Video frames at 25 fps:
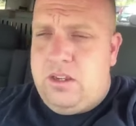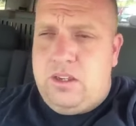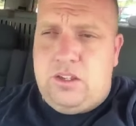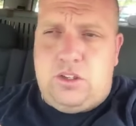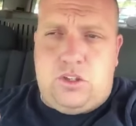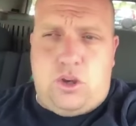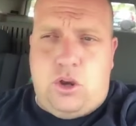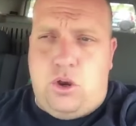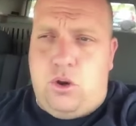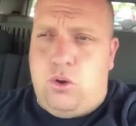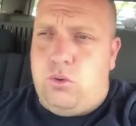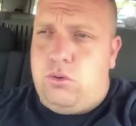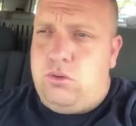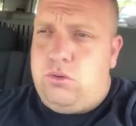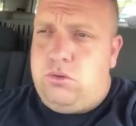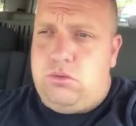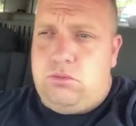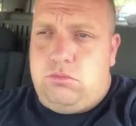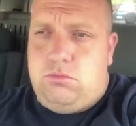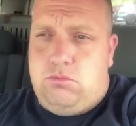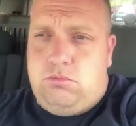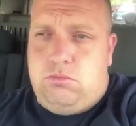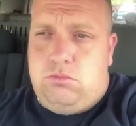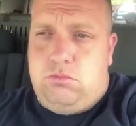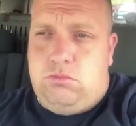So
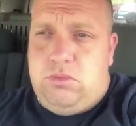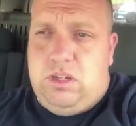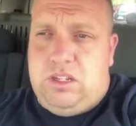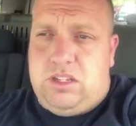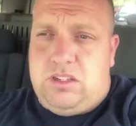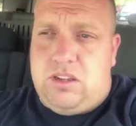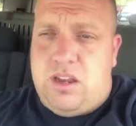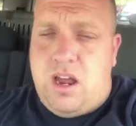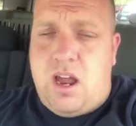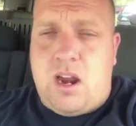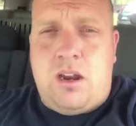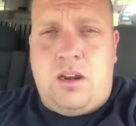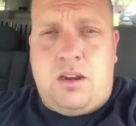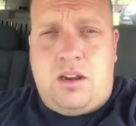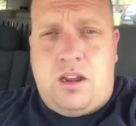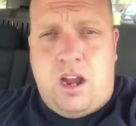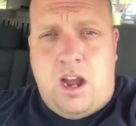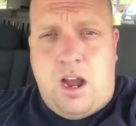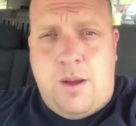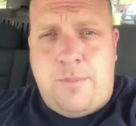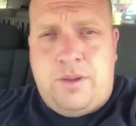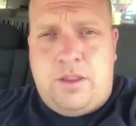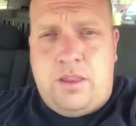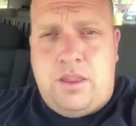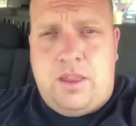it's not
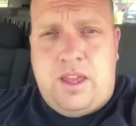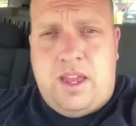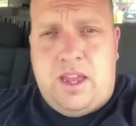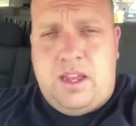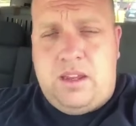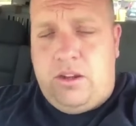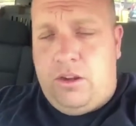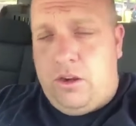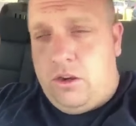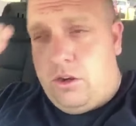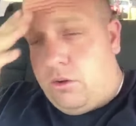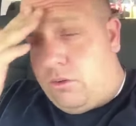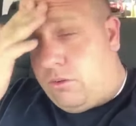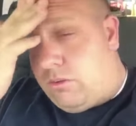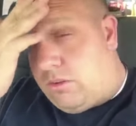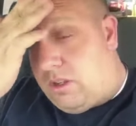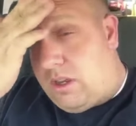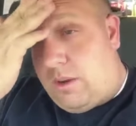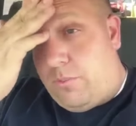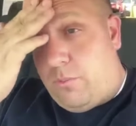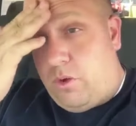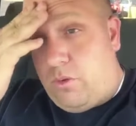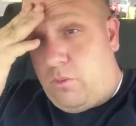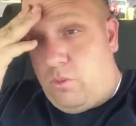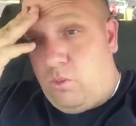uncommon that, you know,
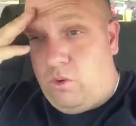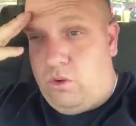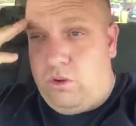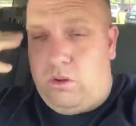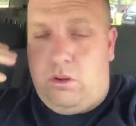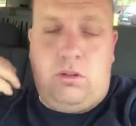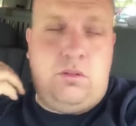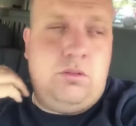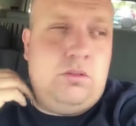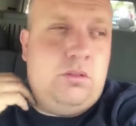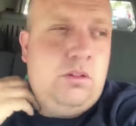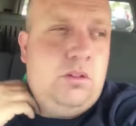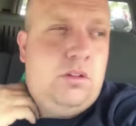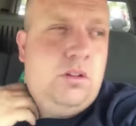someone will